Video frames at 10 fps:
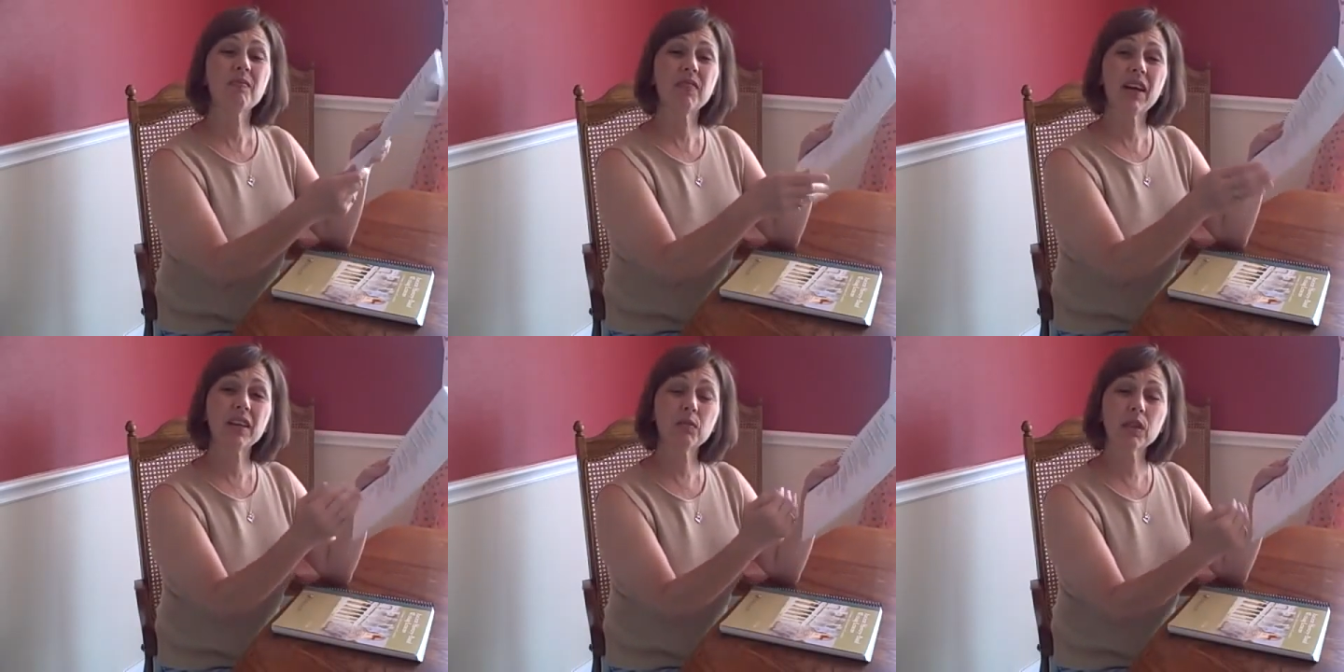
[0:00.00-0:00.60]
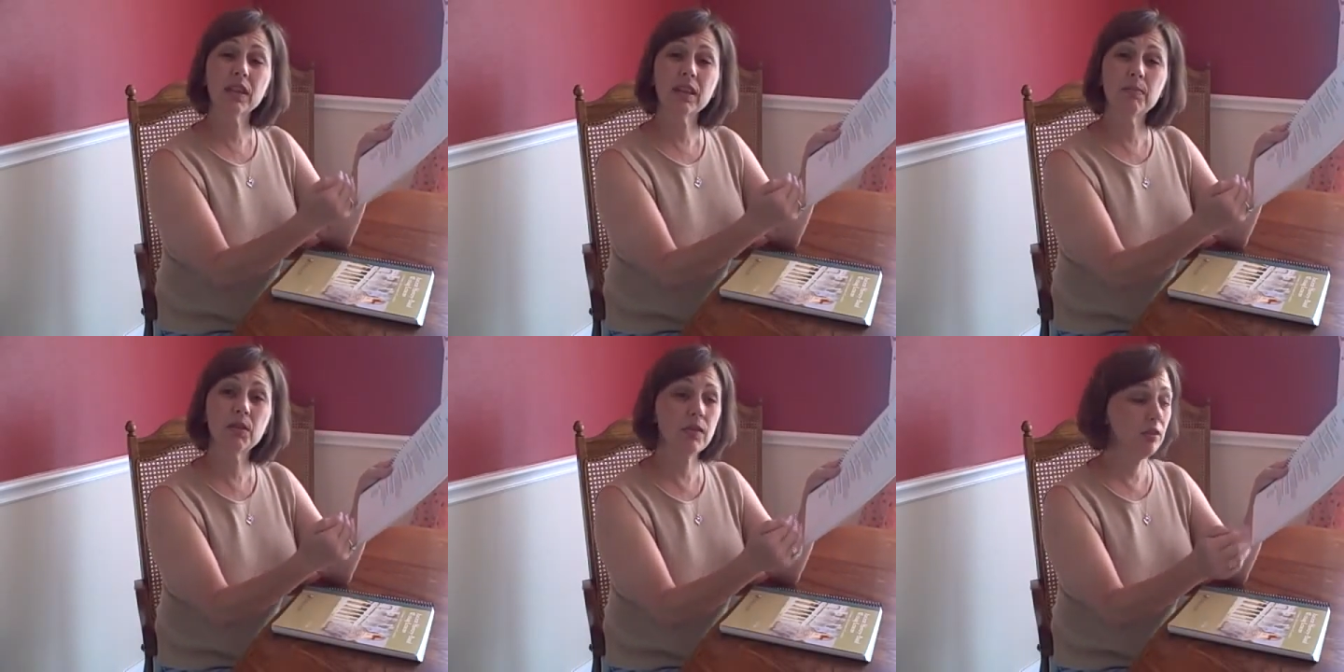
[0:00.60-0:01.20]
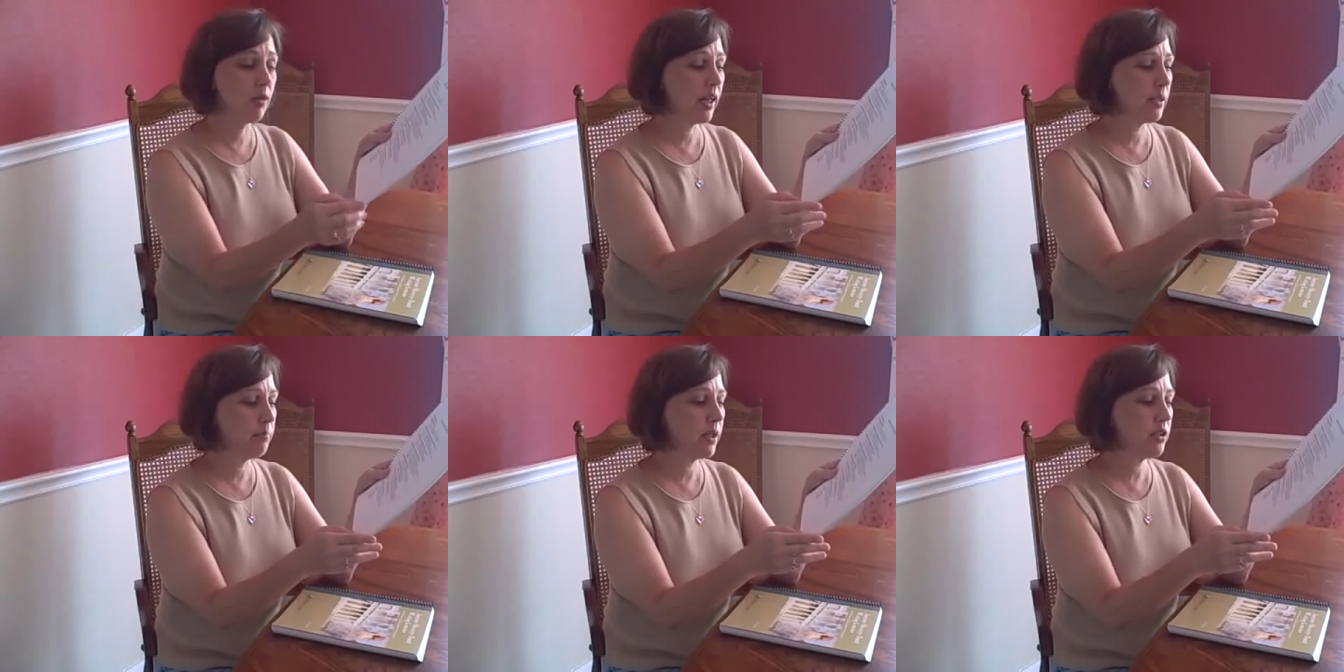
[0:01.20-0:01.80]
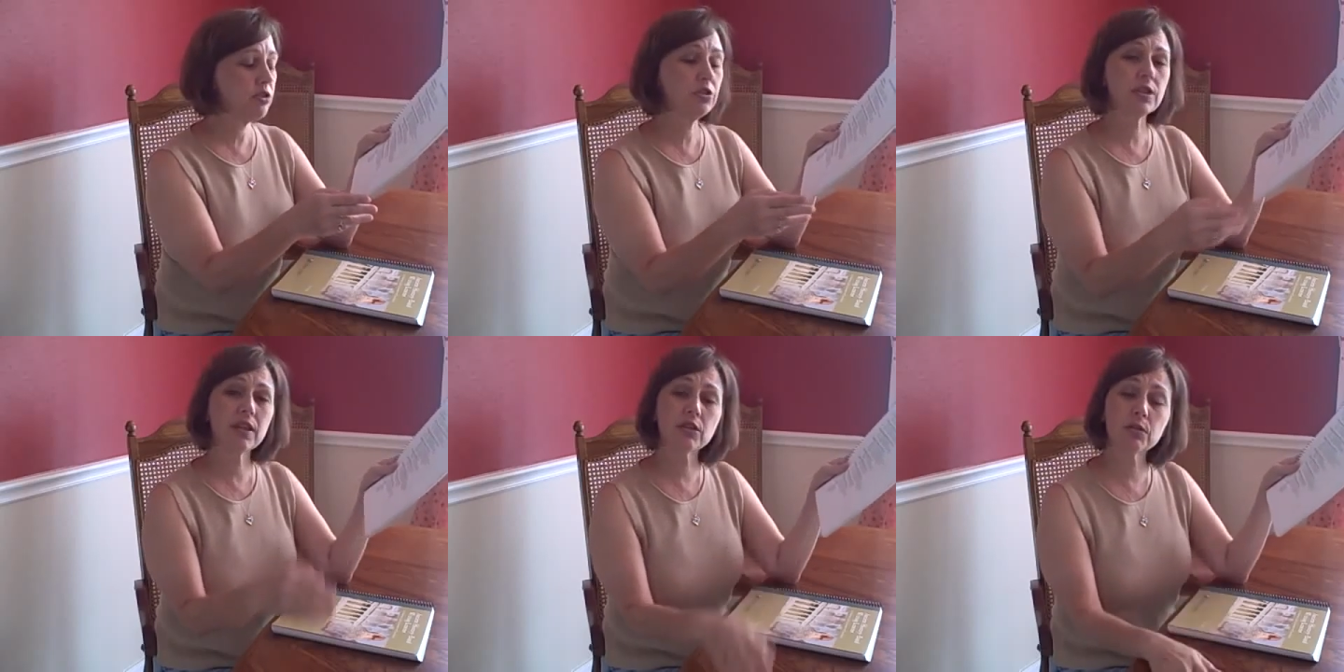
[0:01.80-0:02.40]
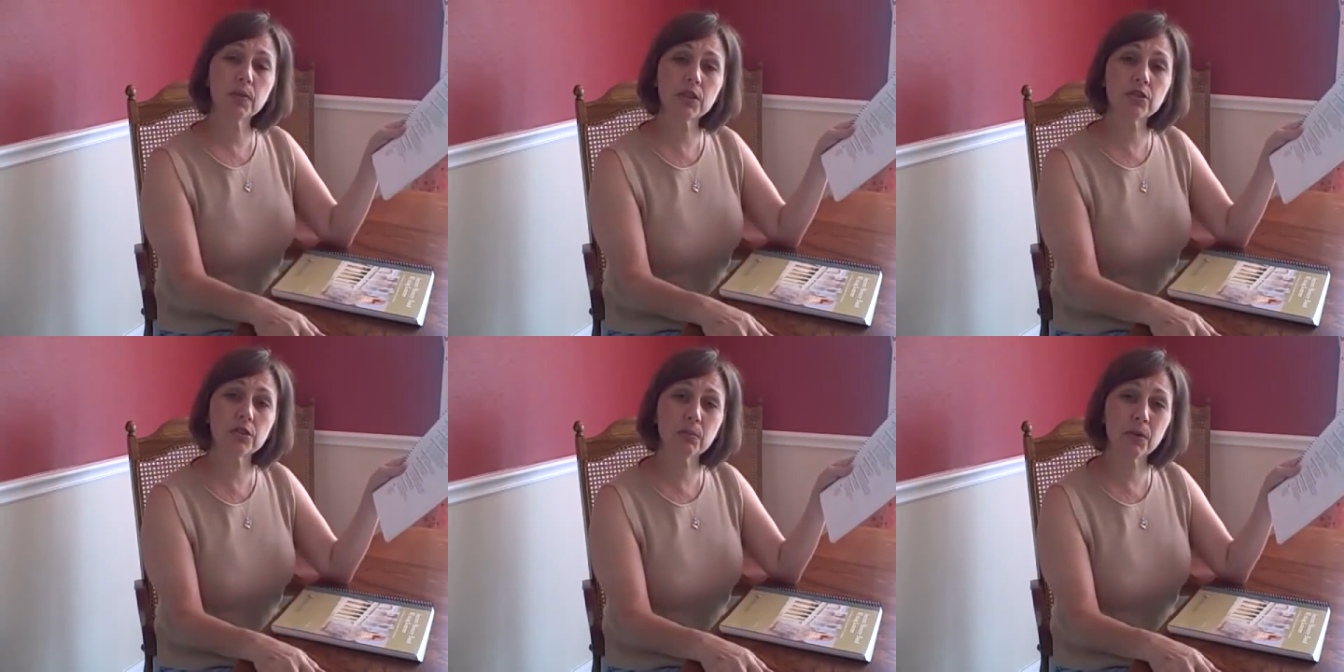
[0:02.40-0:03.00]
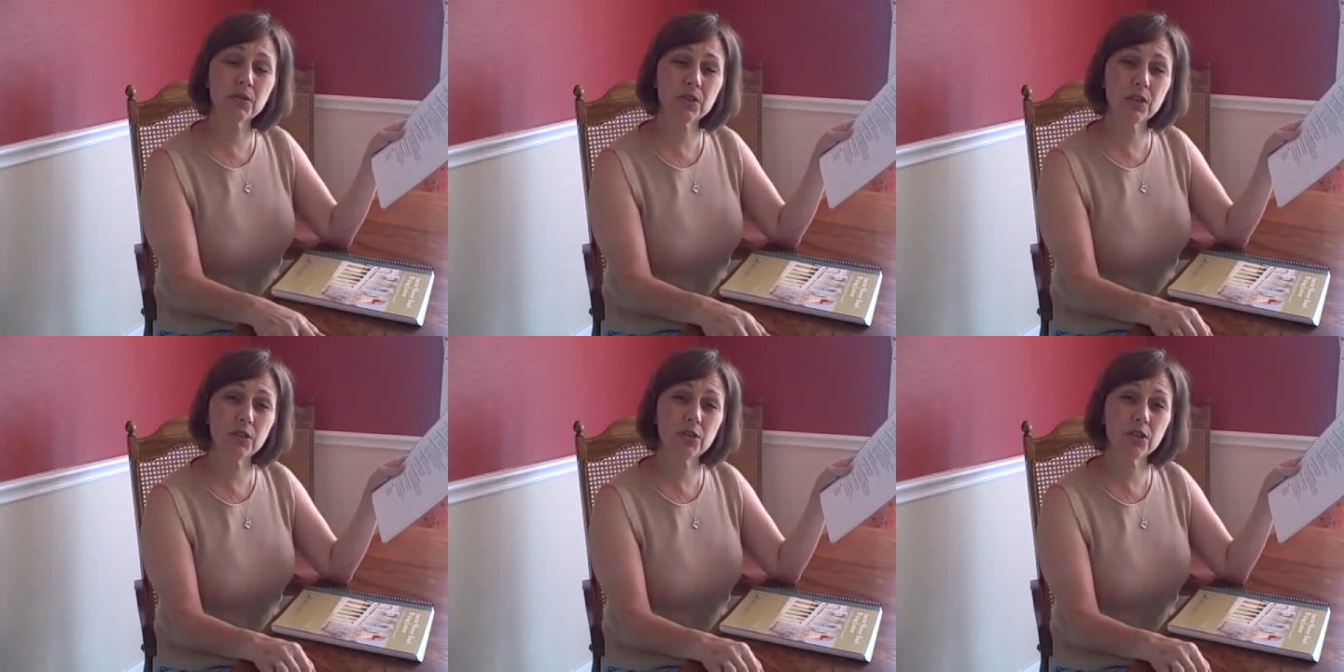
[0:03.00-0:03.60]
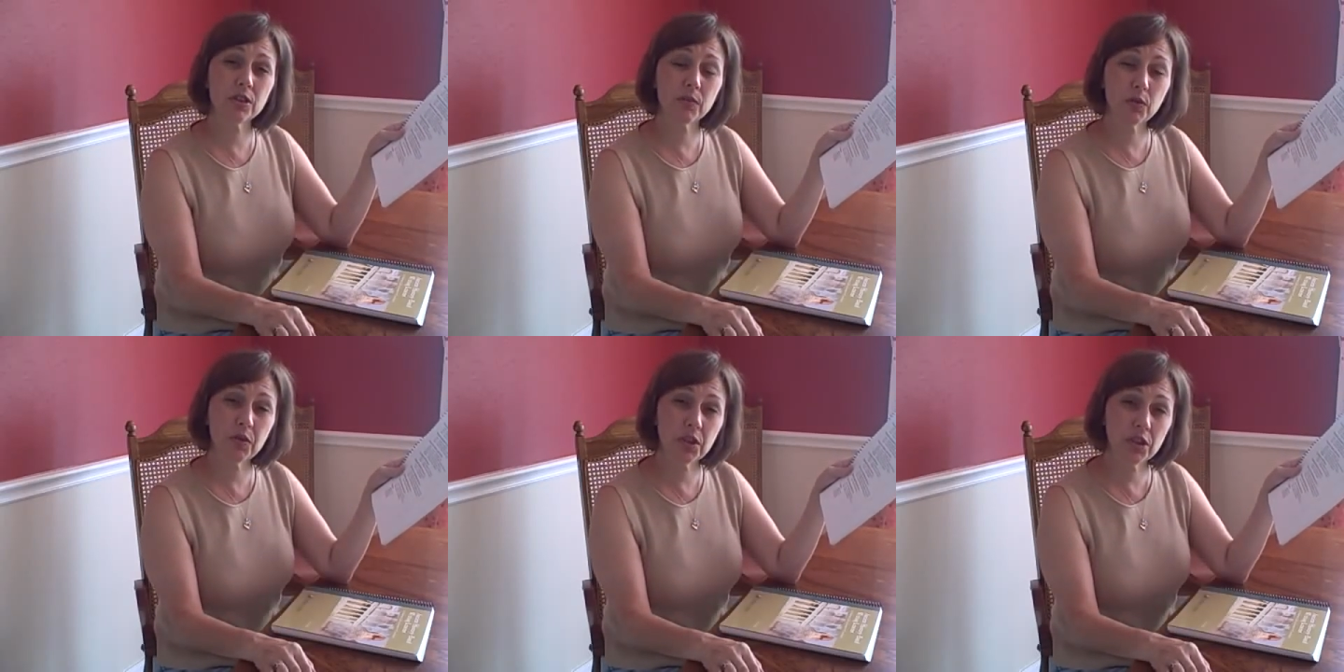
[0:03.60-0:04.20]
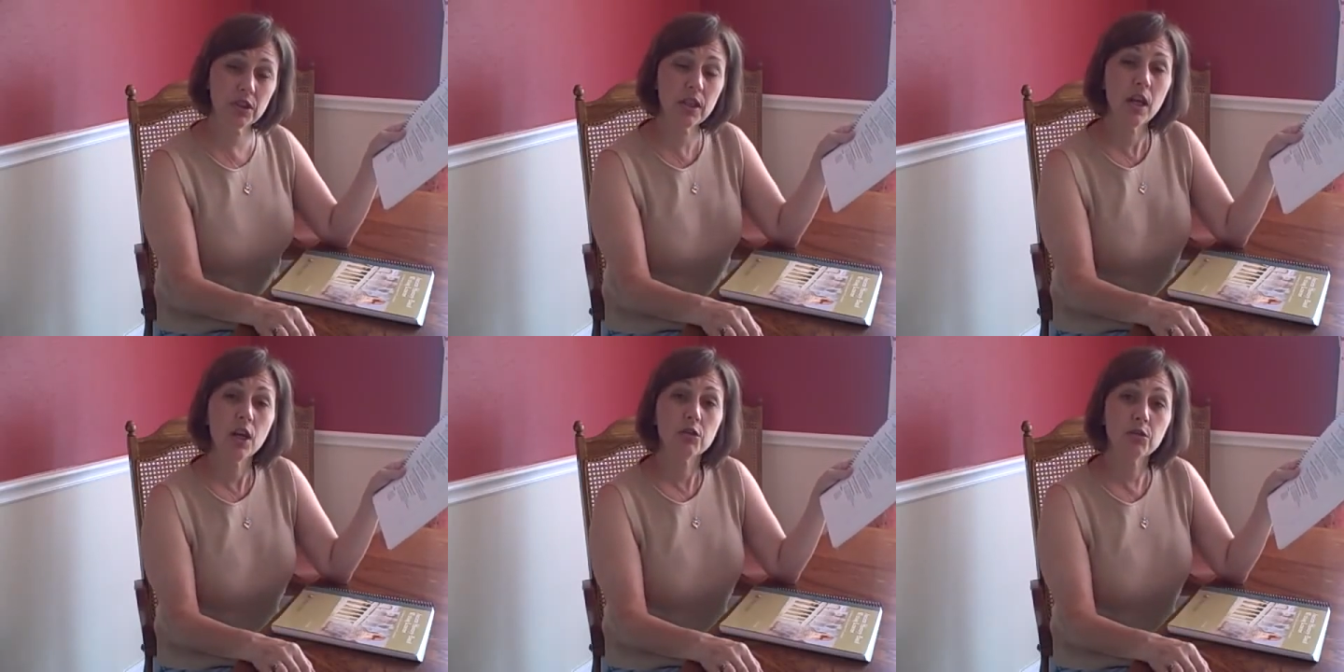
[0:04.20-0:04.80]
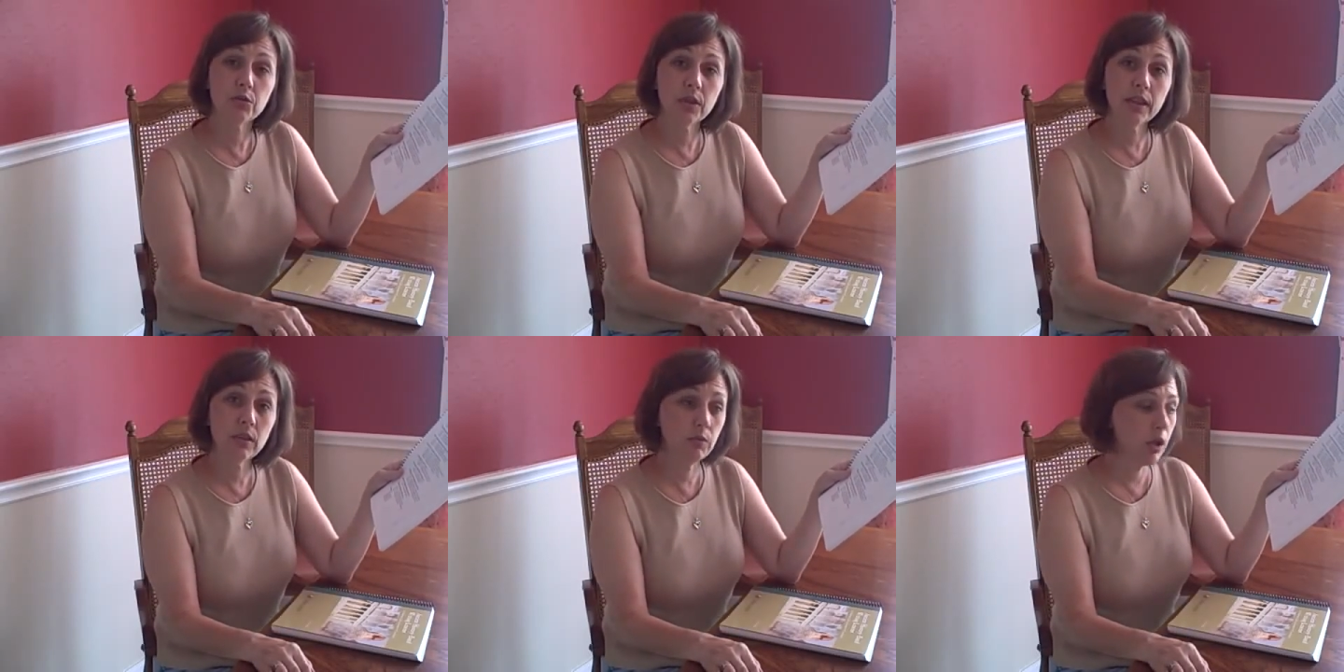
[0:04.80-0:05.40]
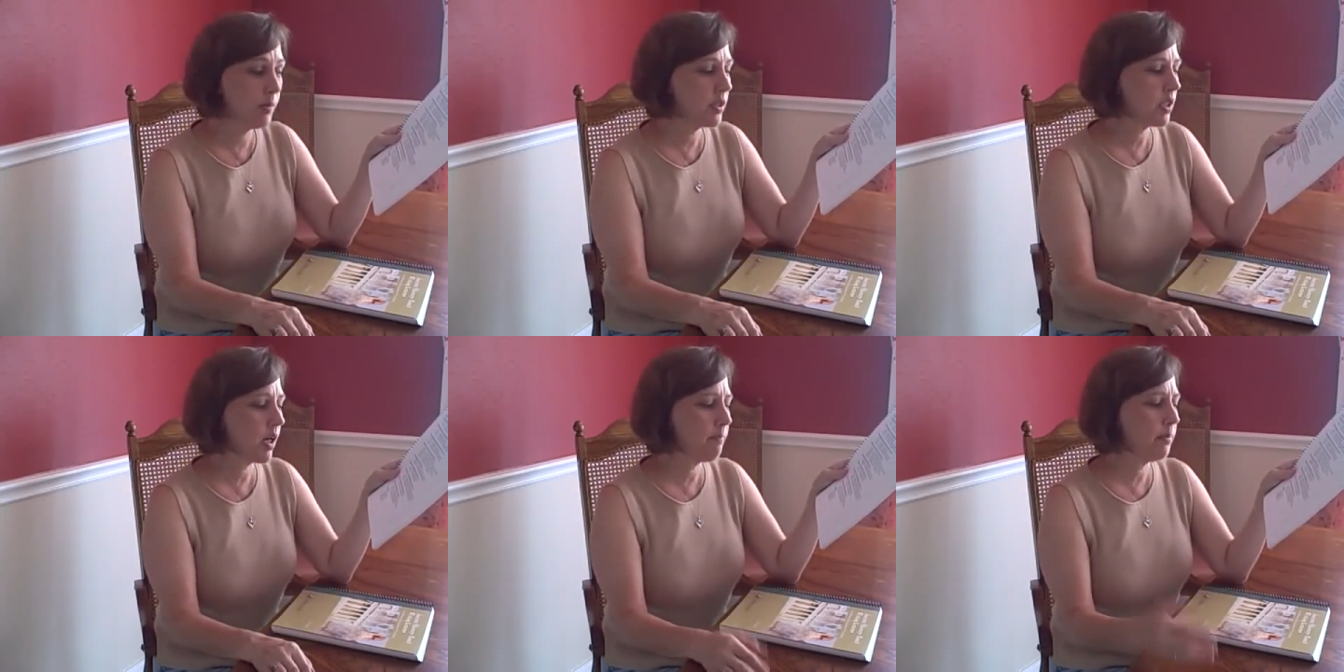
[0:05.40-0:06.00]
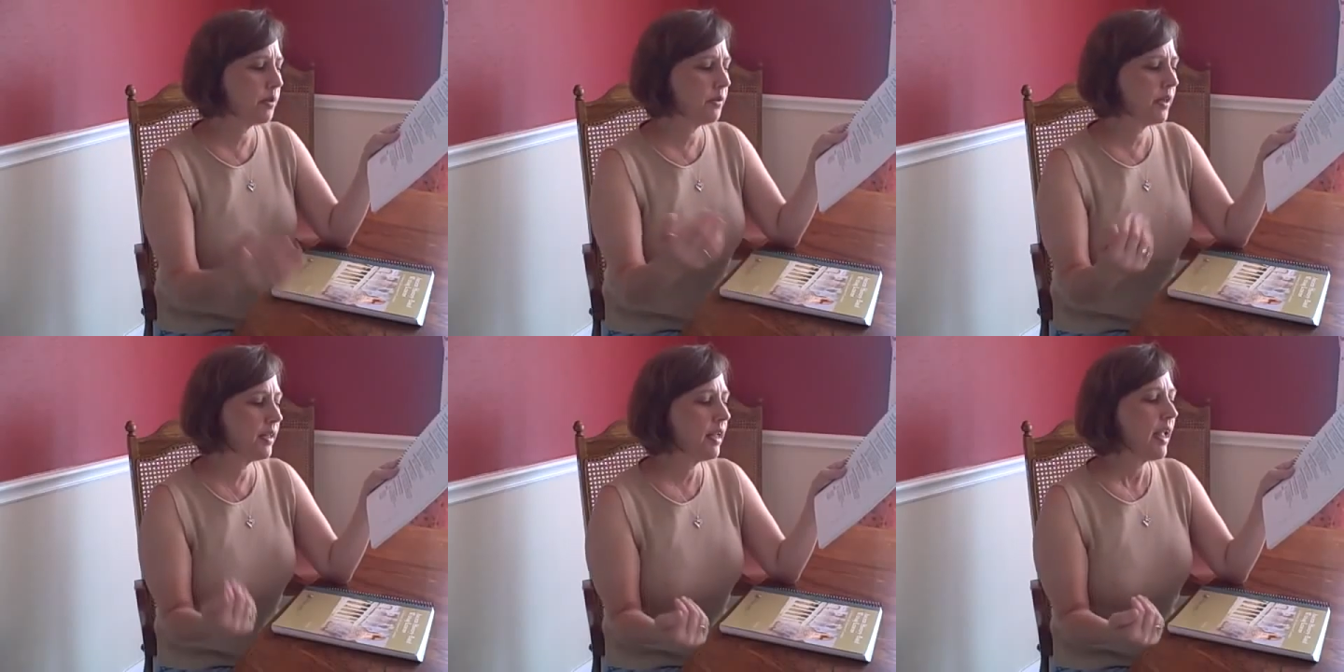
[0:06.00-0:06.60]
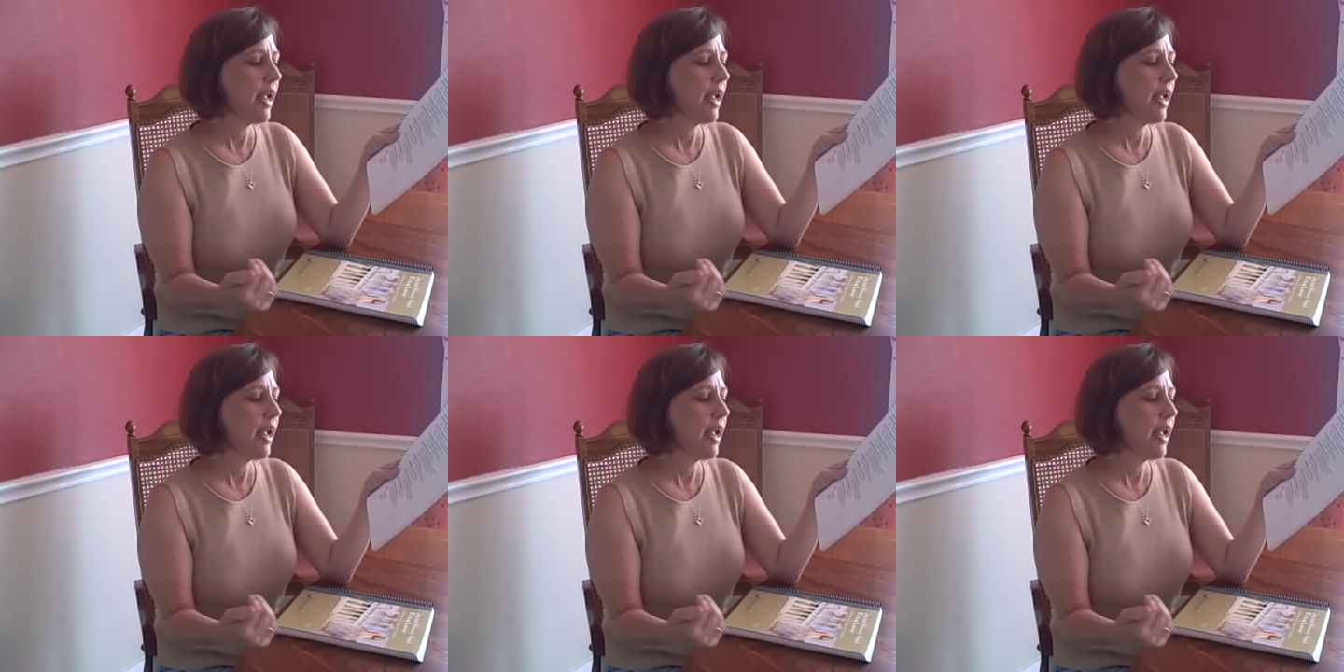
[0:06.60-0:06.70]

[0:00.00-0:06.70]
Finally, we're going to move into writing pictures, and there's pictures of persecutions of Christians during the Roman time period,